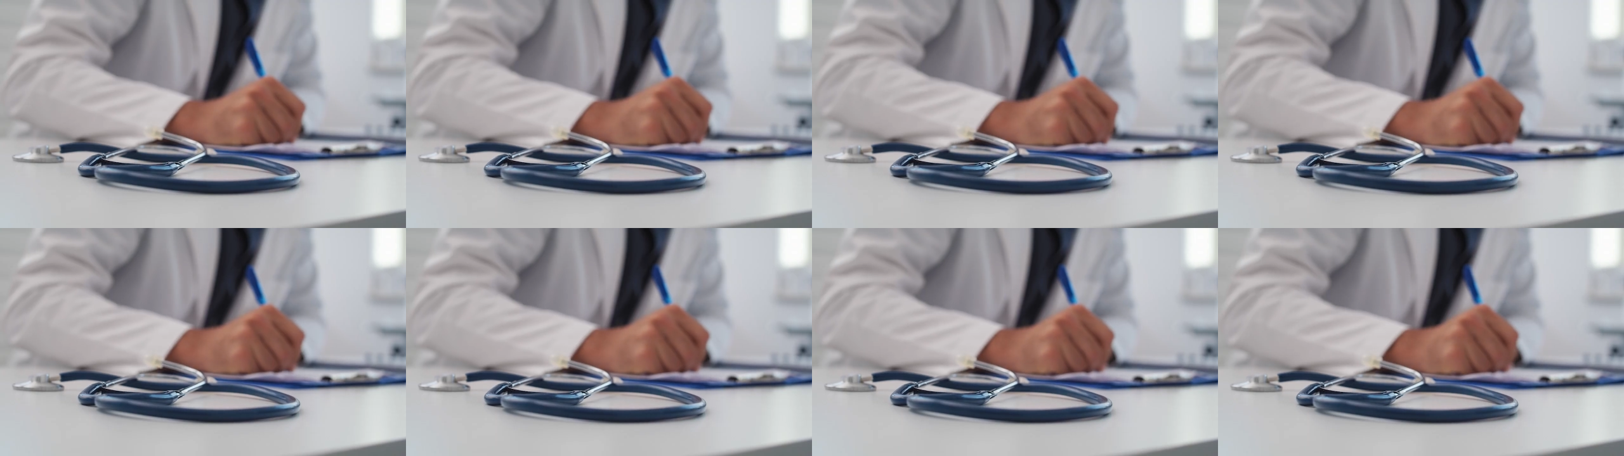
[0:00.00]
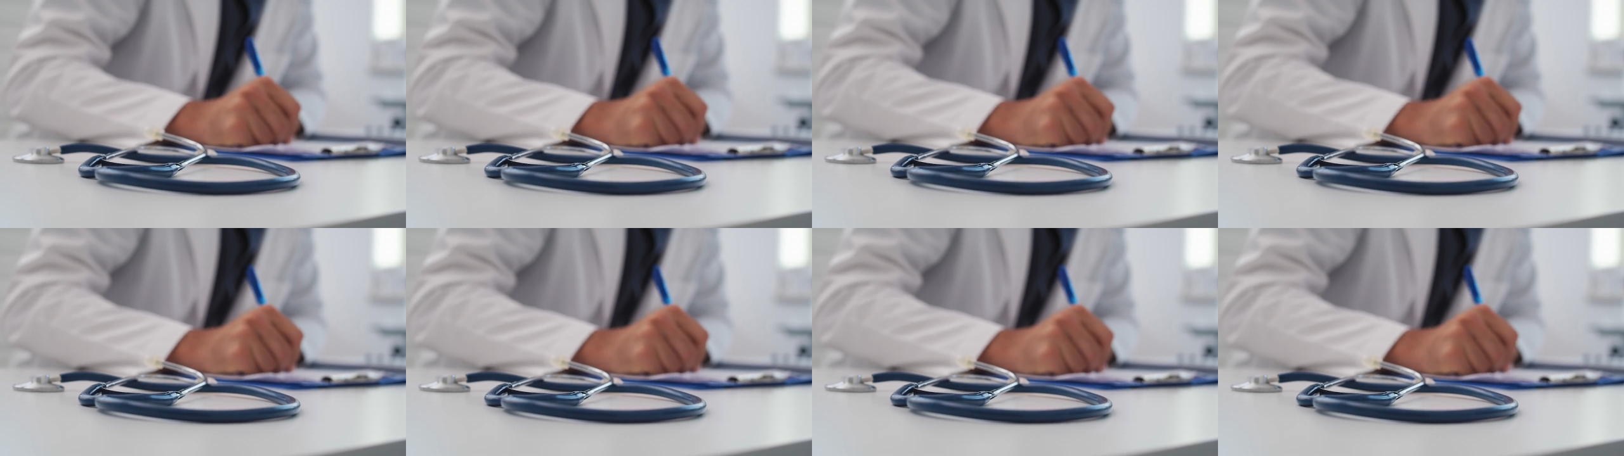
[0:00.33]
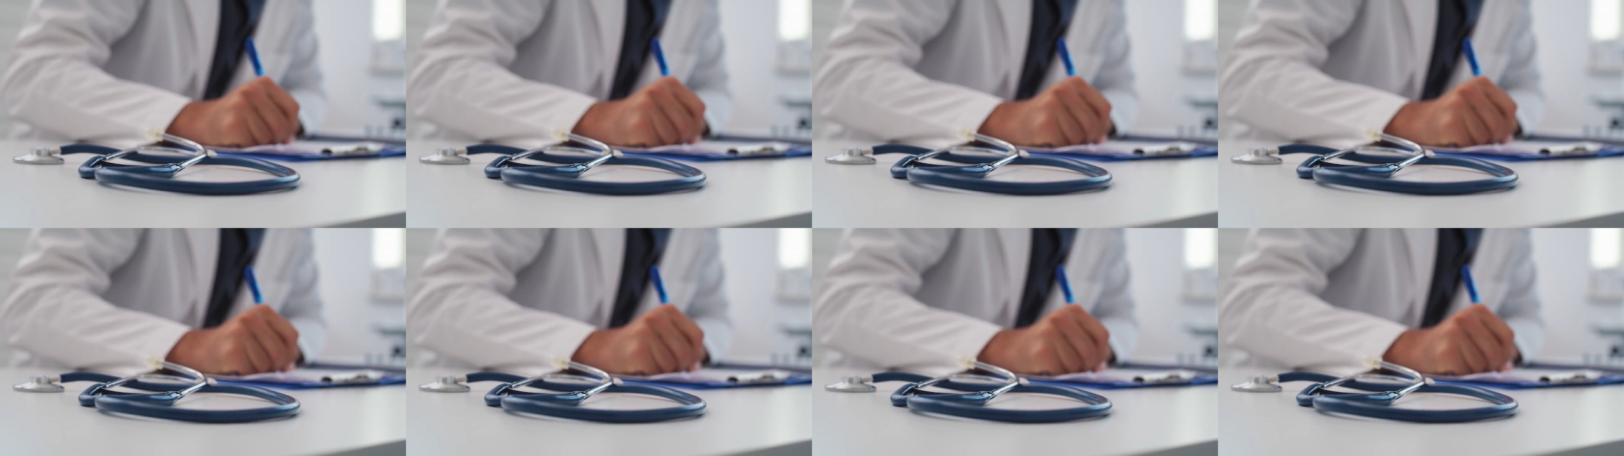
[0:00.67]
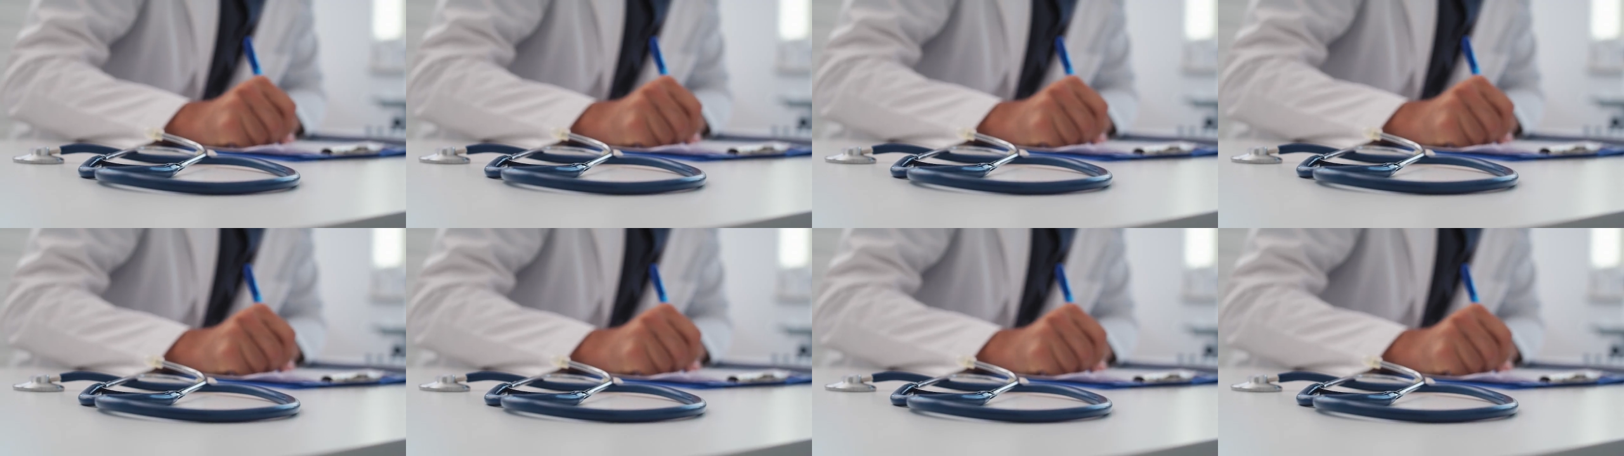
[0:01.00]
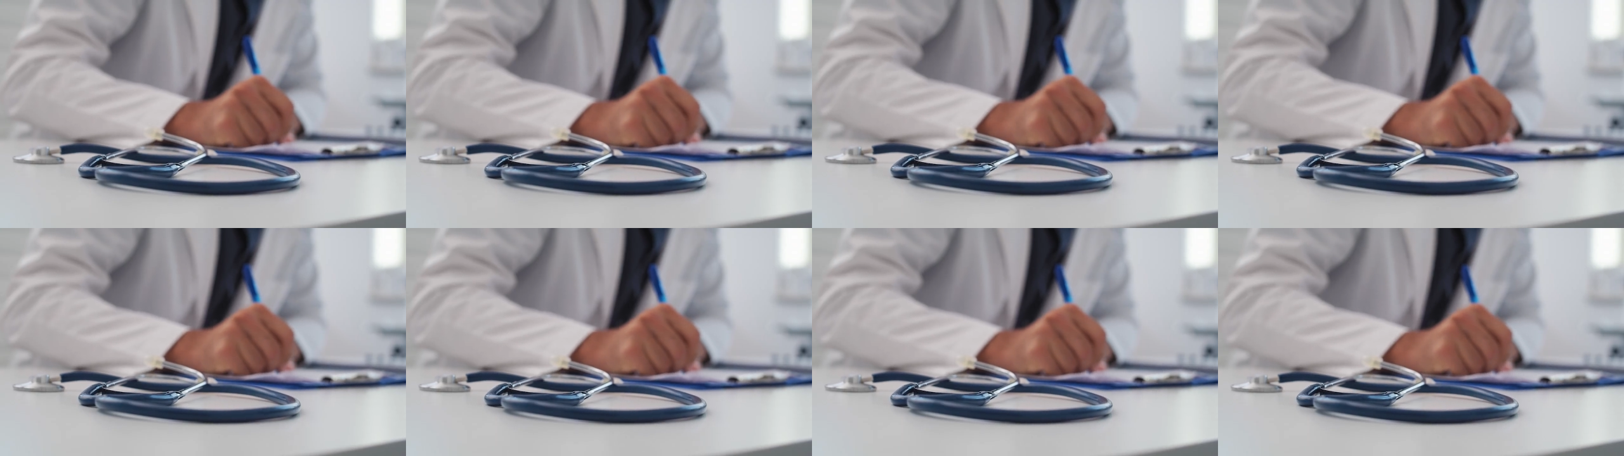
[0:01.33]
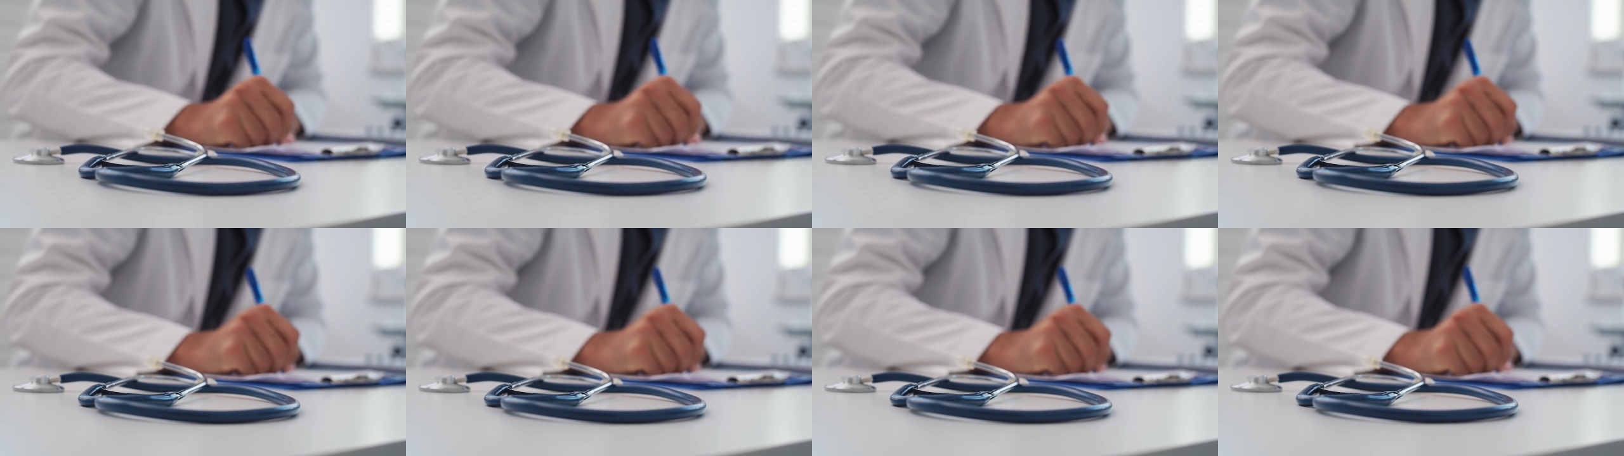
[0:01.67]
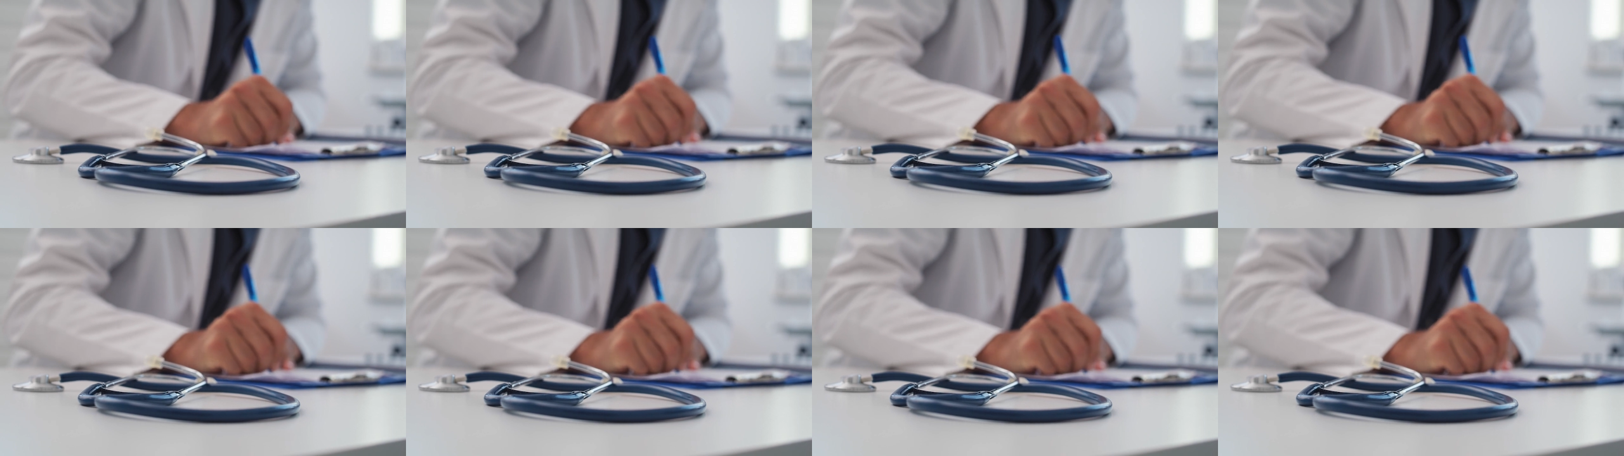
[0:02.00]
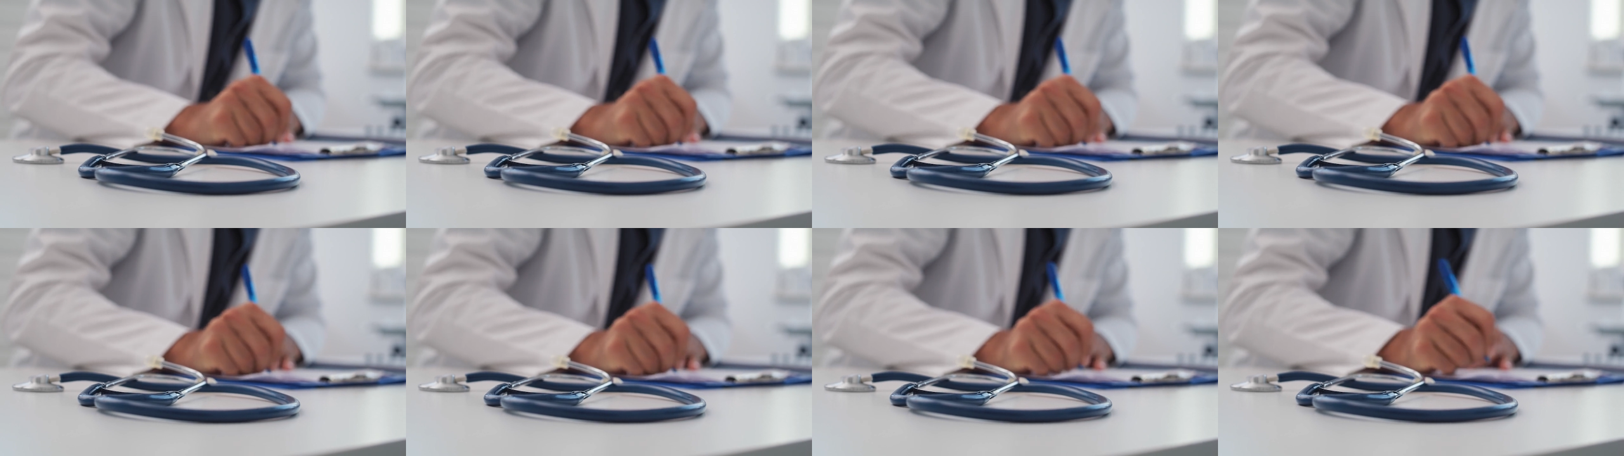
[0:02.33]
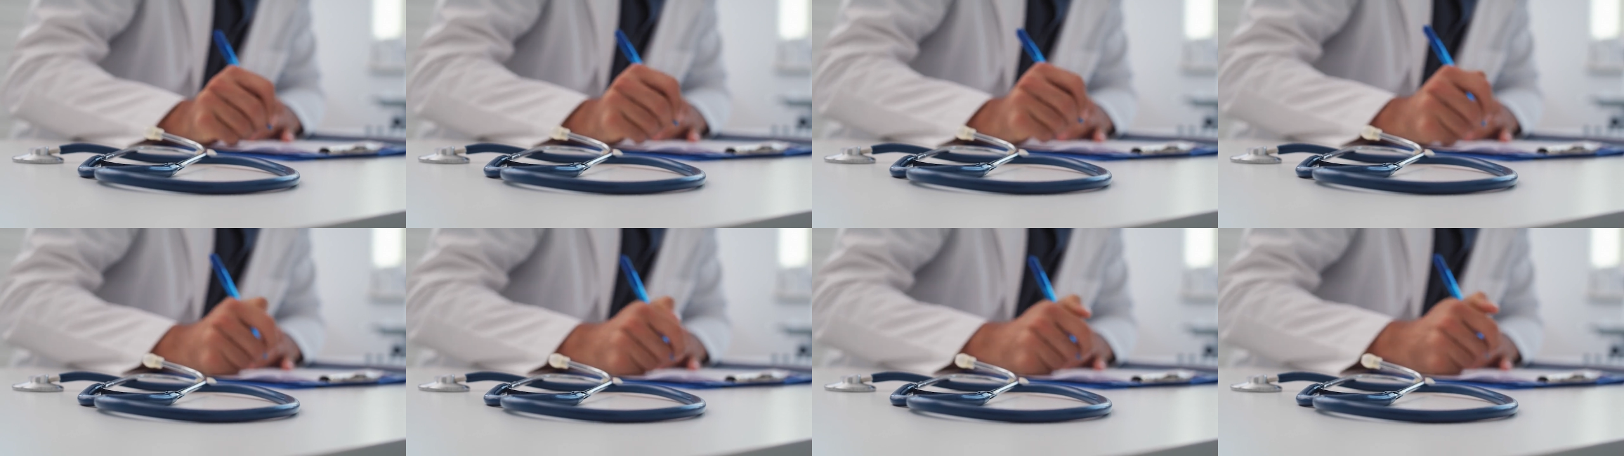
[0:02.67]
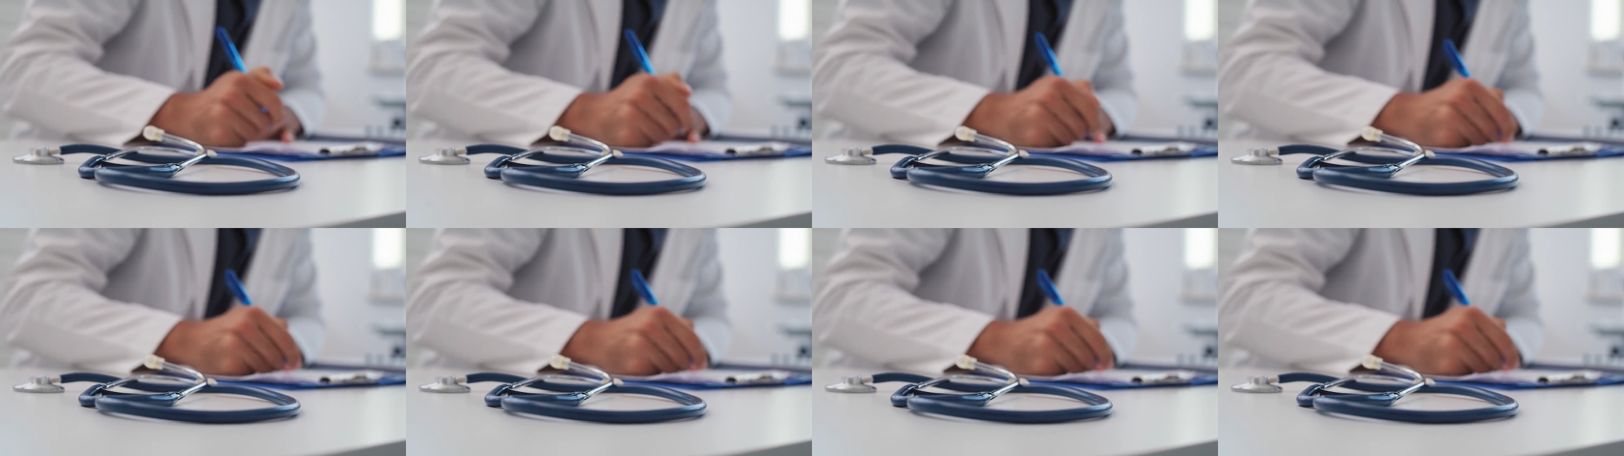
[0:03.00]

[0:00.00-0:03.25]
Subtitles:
[unreadable: no face in view]